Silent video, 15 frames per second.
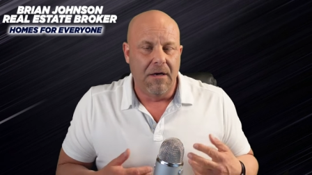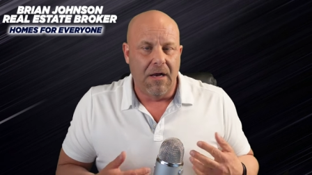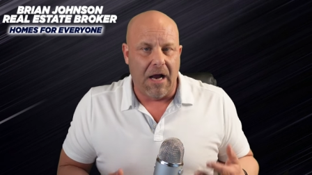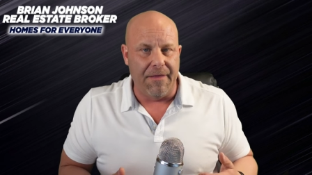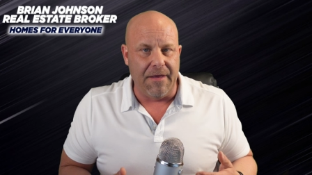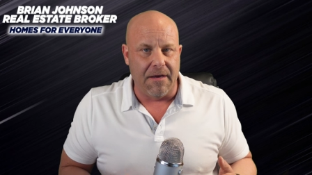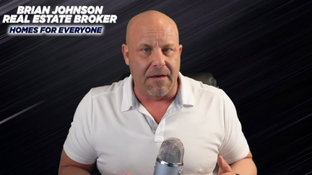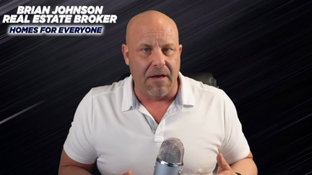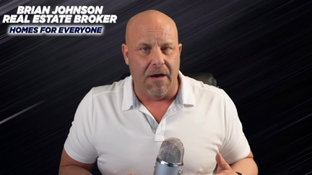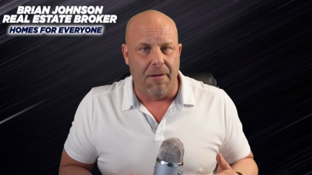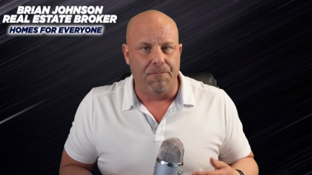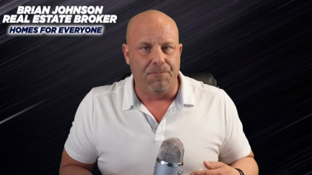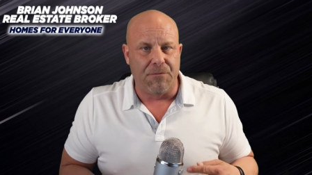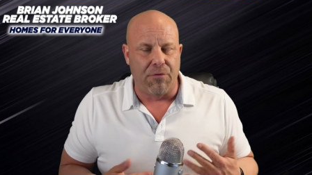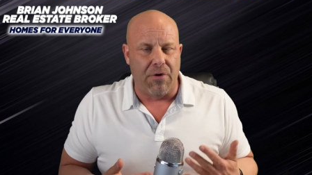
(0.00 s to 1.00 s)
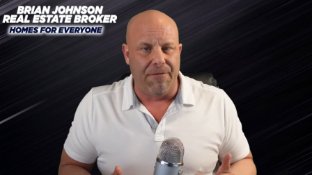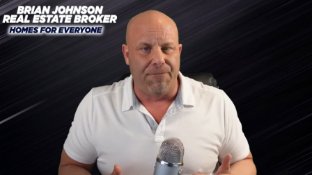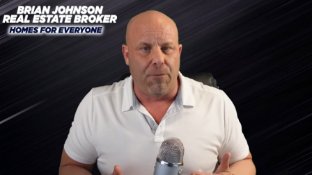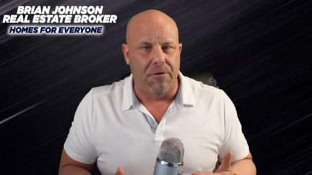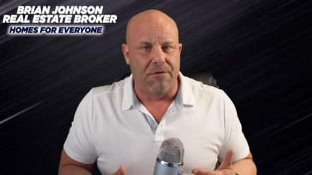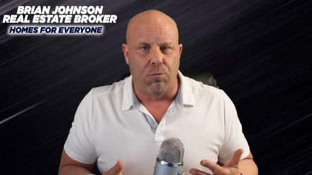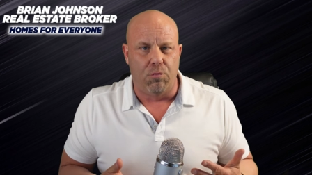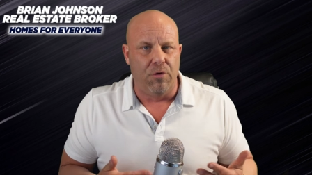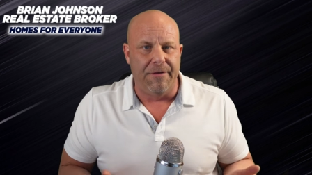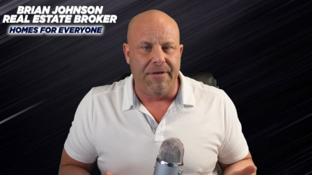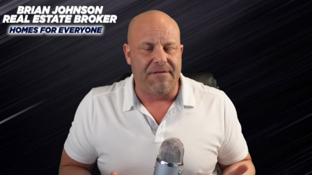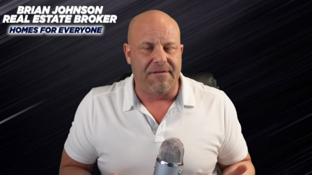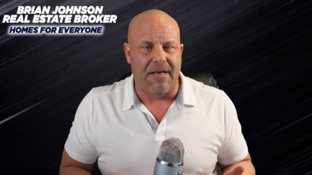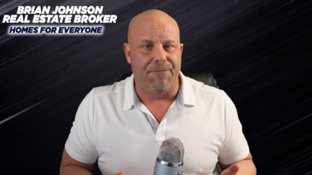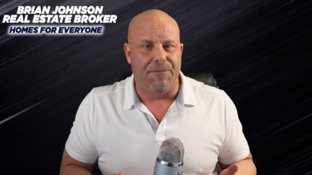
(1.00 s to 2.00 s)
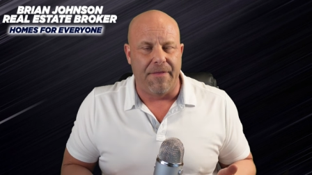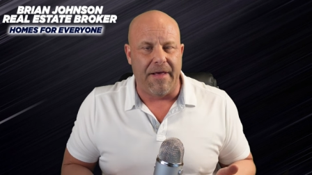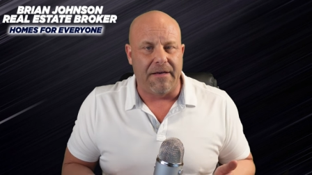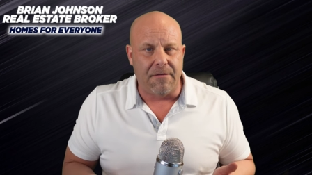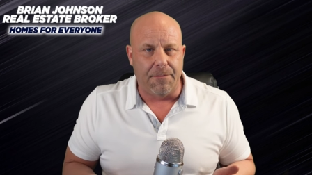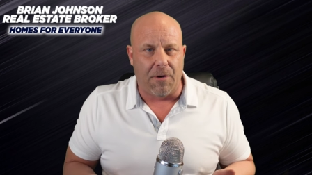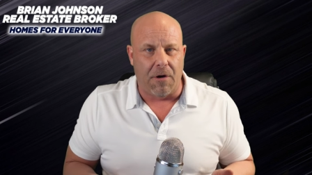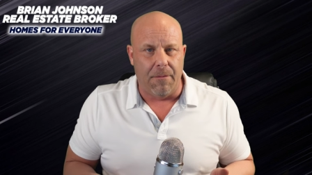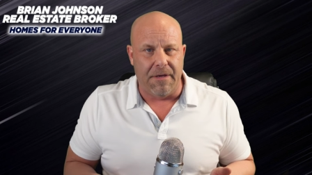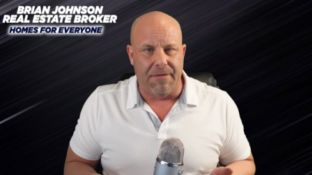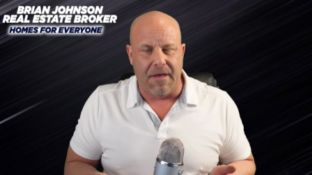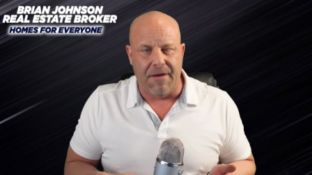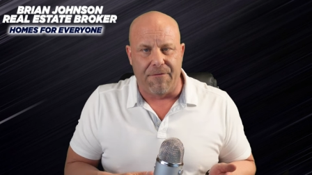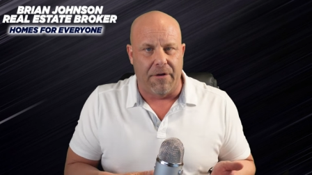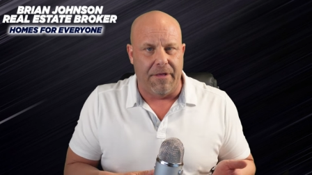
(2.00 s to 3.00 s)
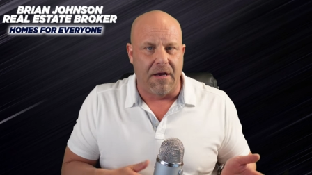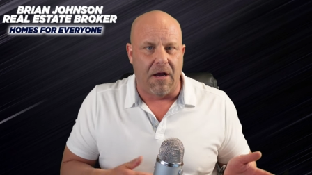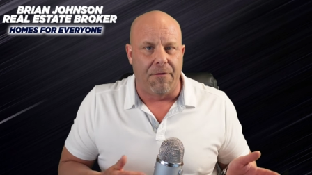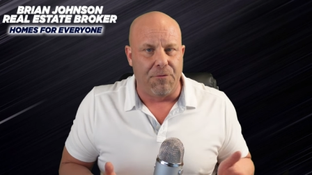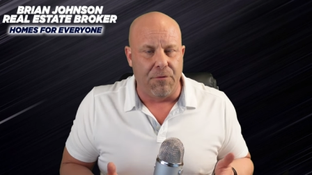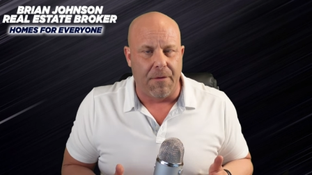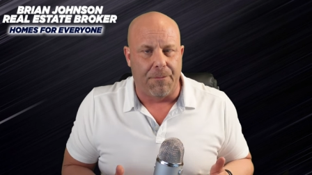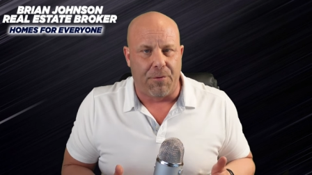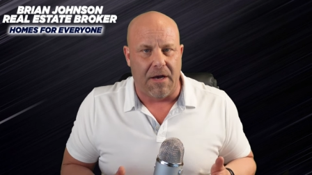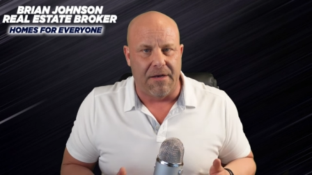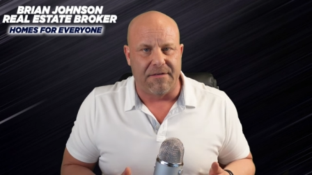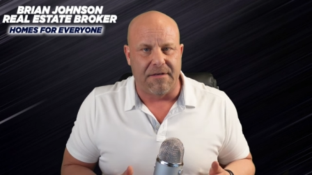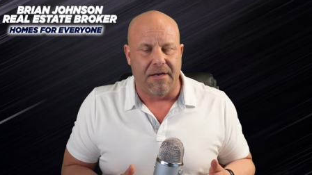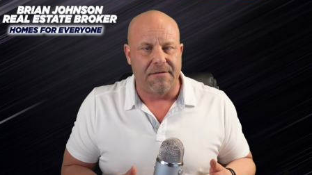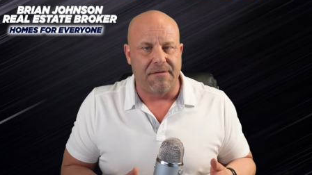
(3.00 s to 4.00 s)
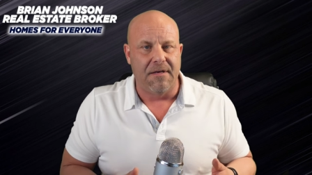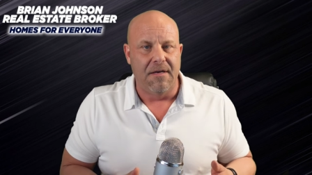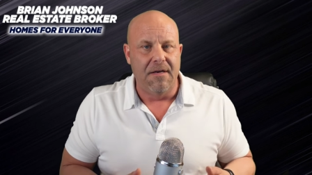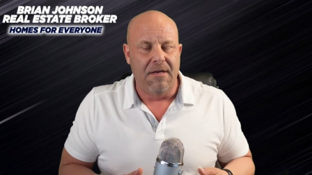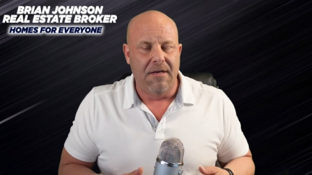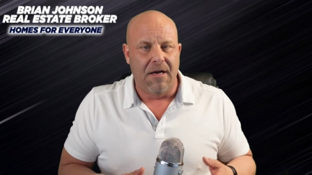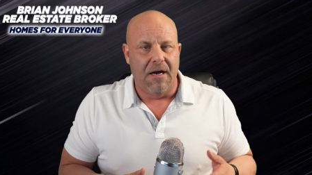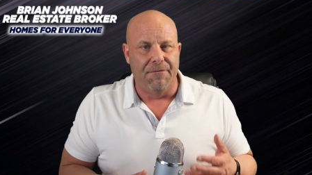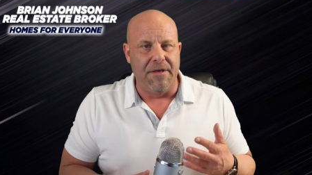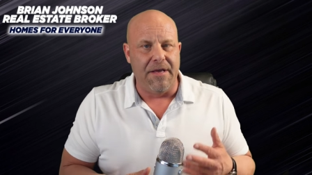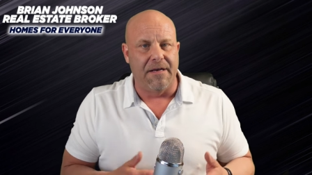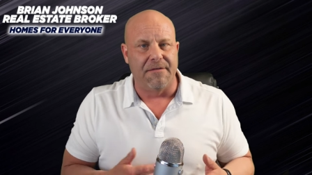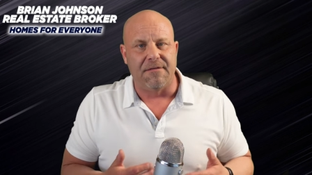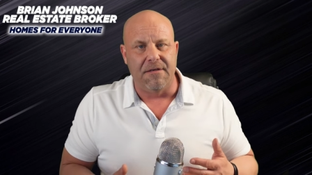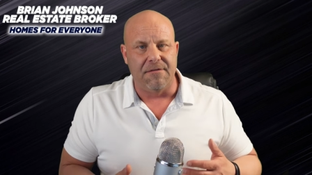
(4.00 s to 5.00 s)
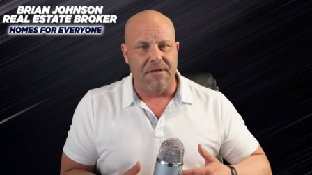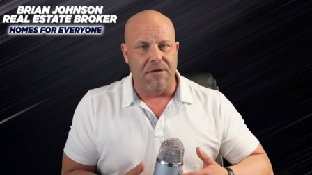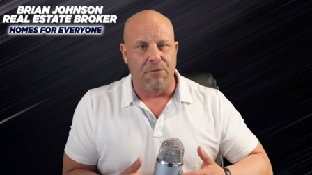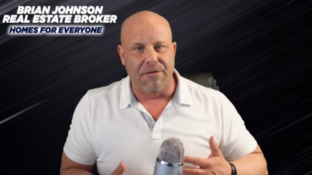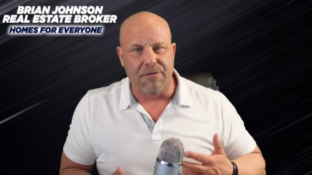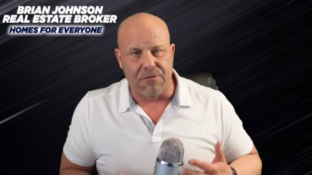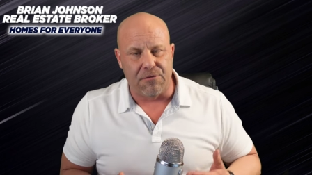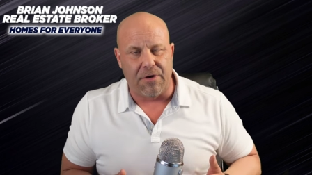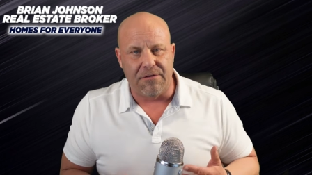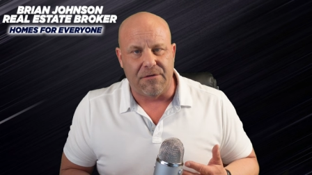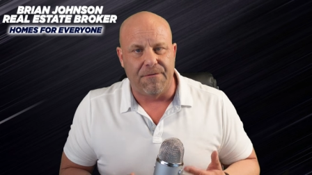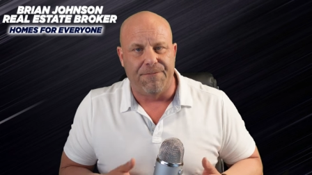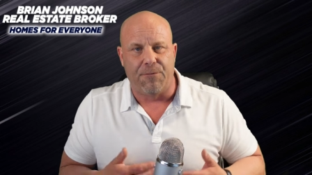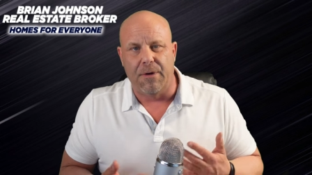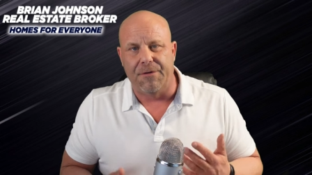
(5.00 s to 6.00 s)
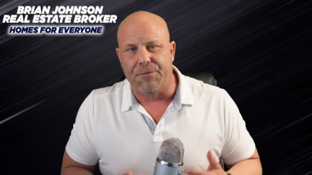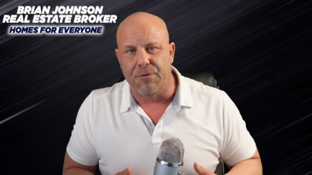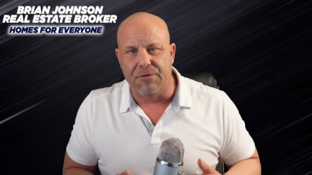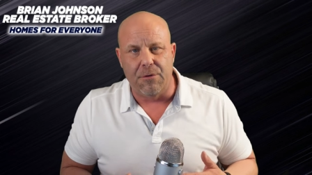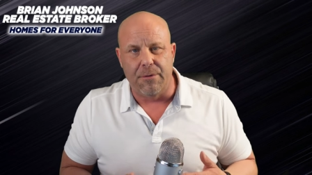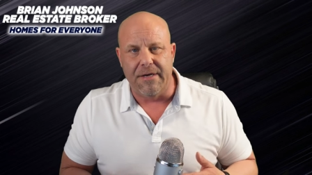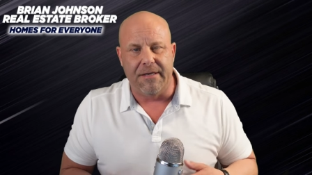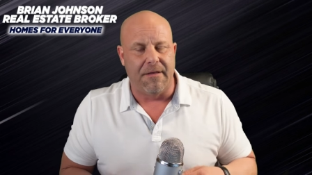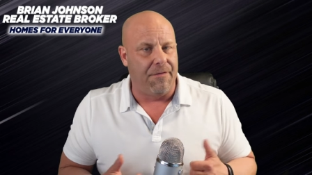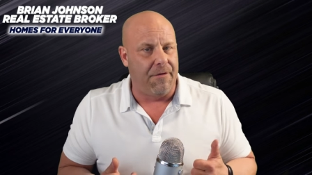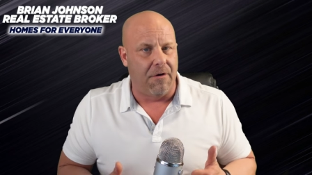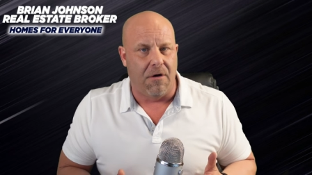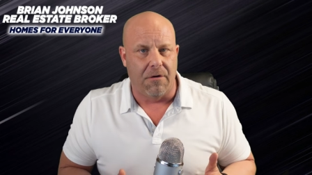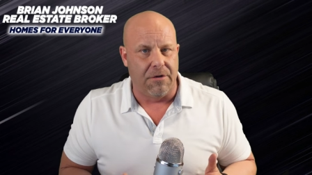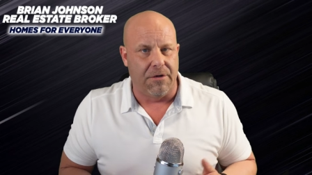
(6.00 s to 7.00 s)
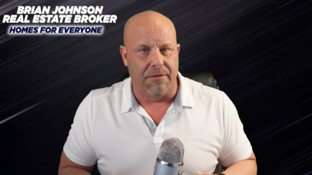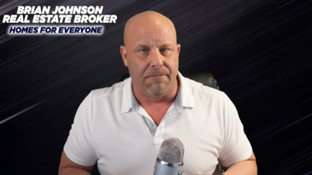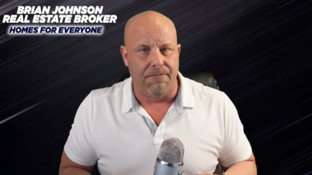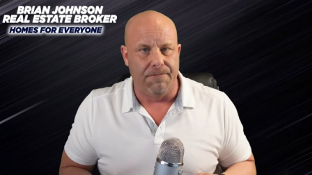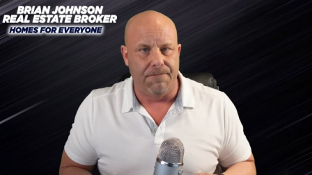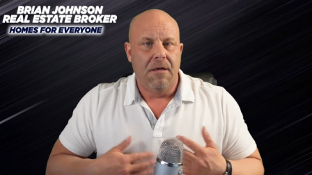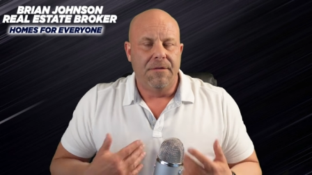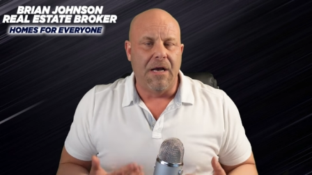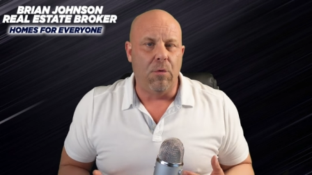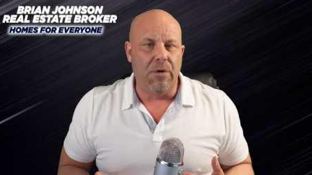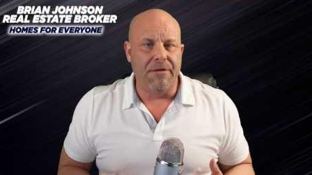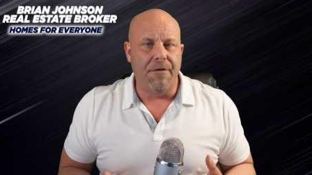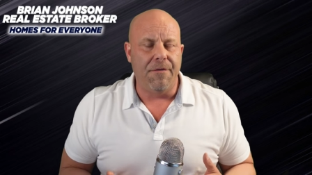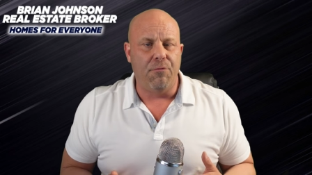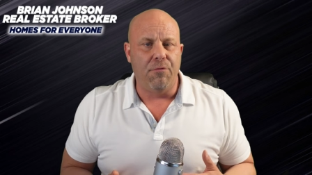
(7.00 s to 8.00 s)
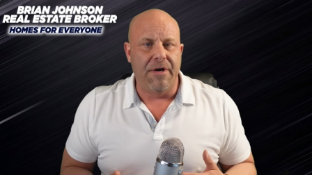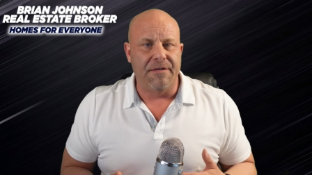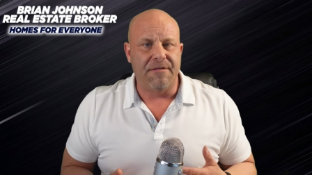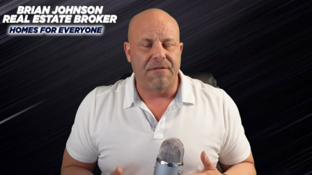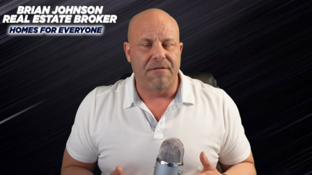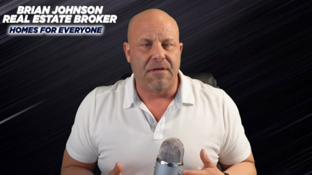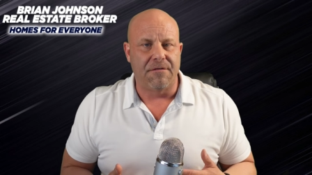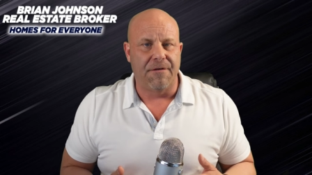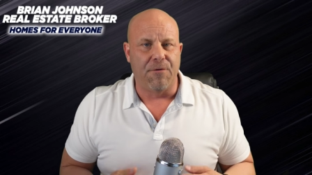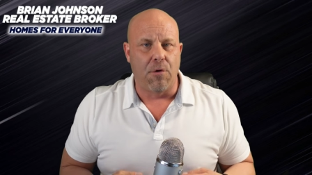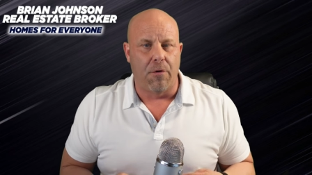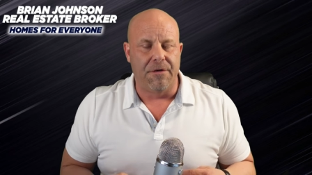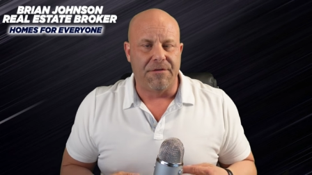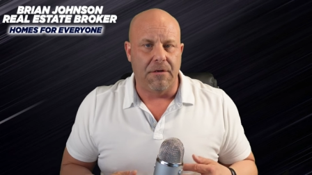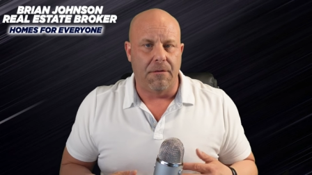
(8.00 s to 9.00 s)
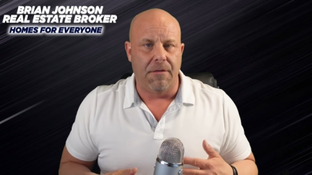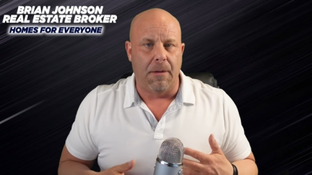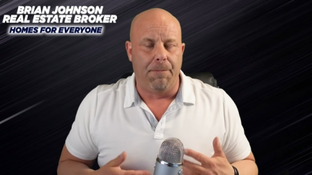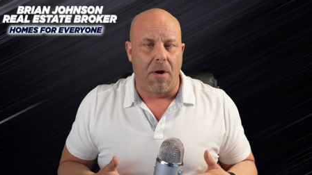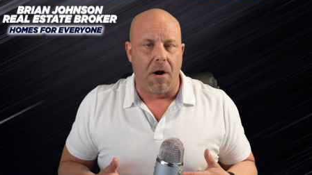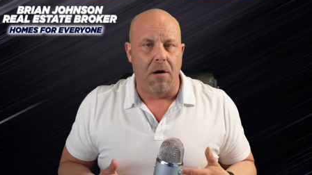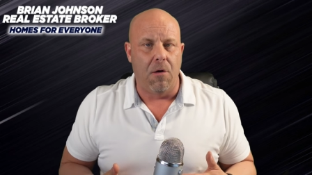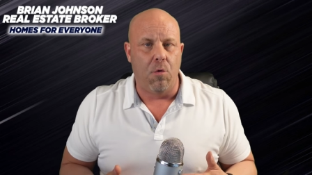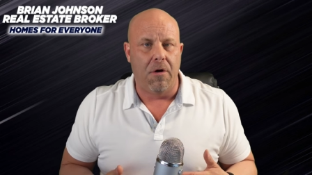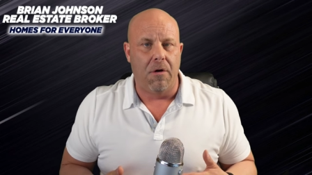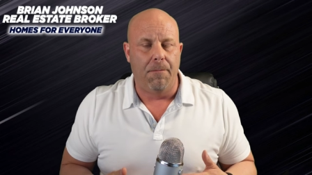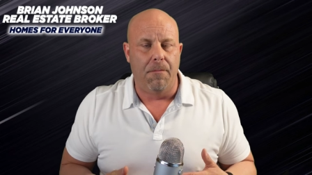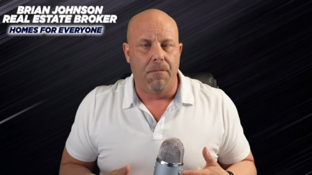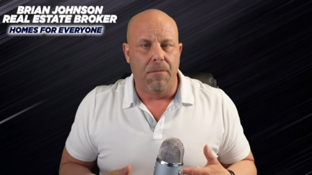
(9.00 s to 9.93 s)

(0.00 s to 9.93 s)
I think um, Groundfloor is really safe in that department. They've already gone through the process of the S E C registration for what they're doing, and they're all good. Now, one of the risks is, of course, a borrower.